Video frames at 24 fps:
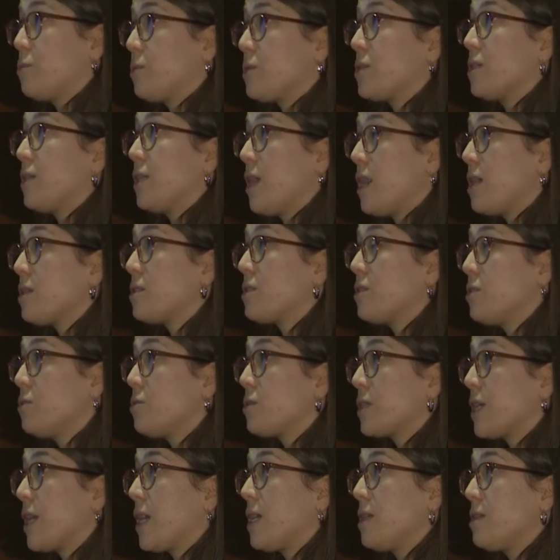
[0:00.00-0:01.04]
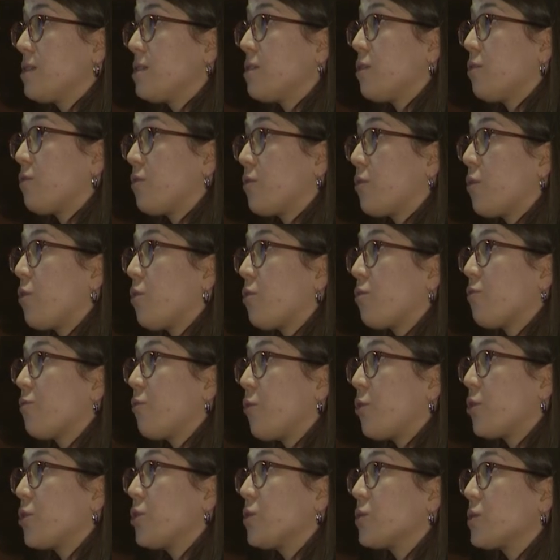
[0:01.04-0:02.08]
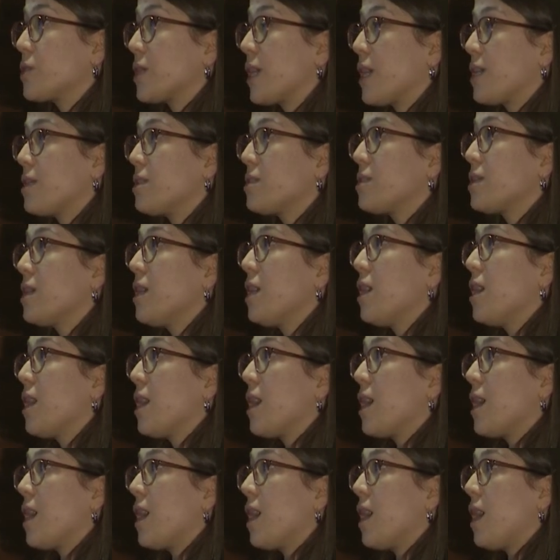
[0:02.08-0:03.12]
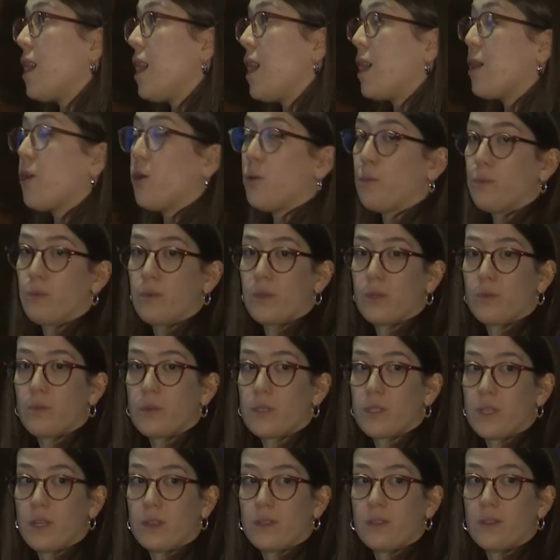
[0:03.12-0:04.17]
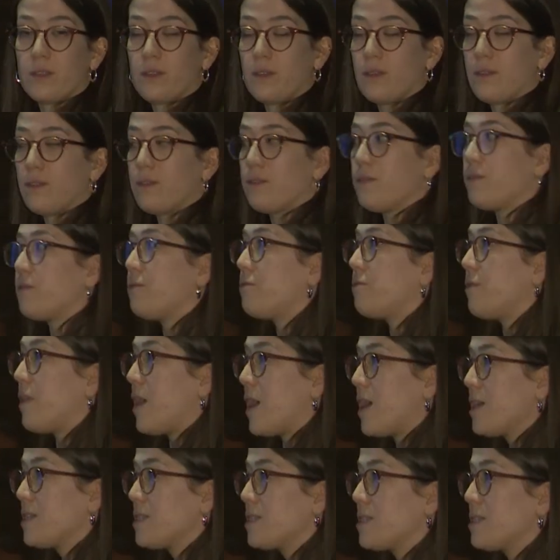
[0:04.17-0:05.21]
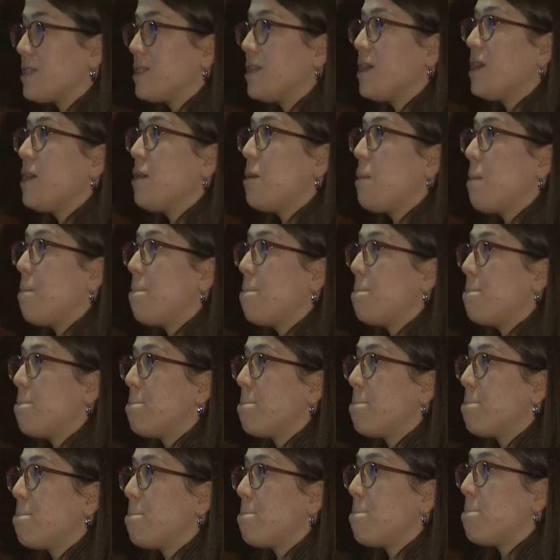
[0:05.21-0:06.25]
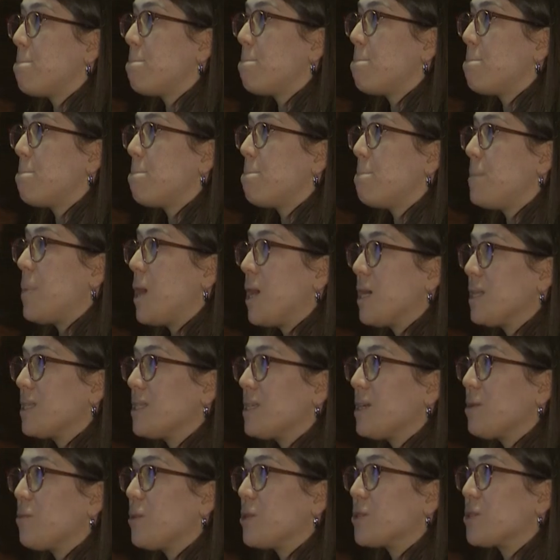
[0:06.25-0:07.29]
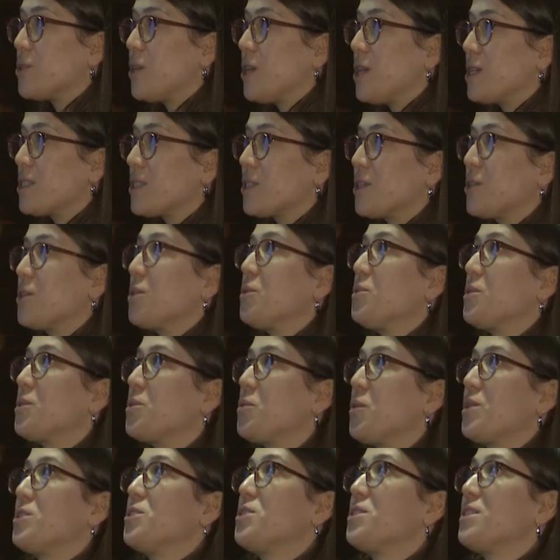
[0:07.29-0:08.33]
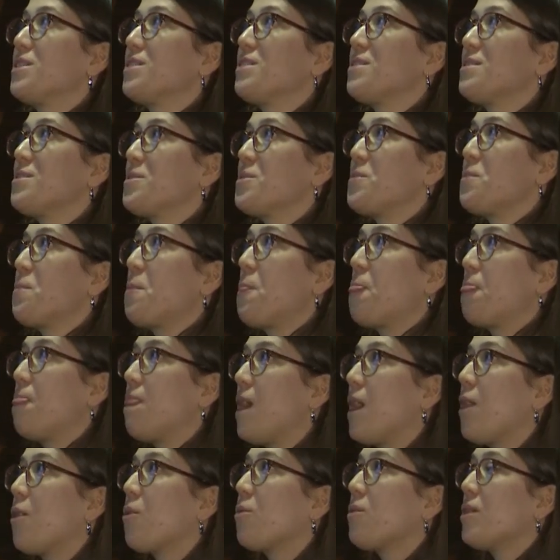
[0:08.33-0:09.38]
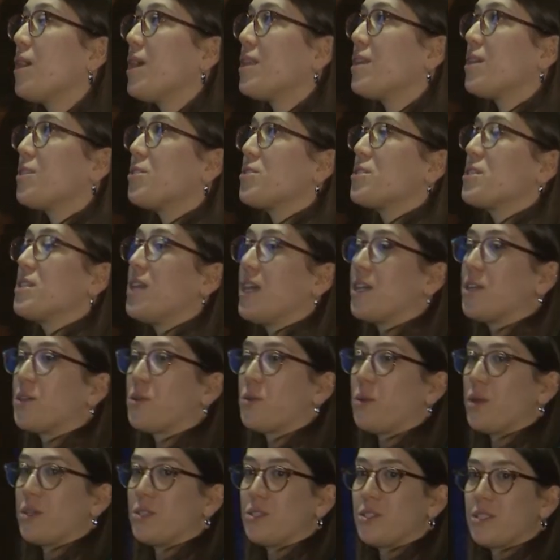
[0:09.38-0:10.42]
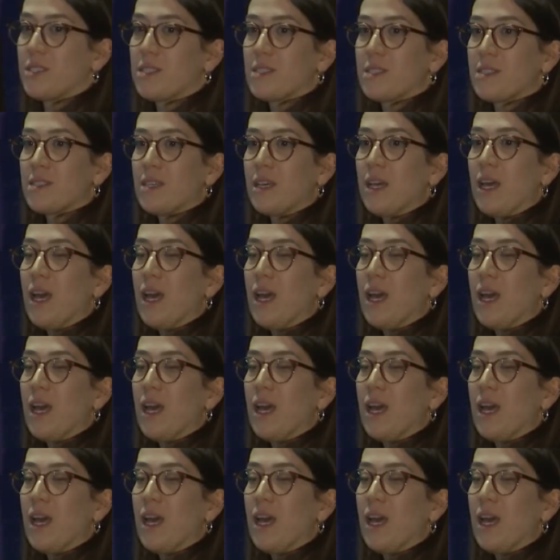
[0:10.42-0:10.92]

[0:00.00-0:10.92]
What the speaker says: the last use case, overall 4 use case. I hope it was not fast. But I want to ask you a question now, another slide of questions.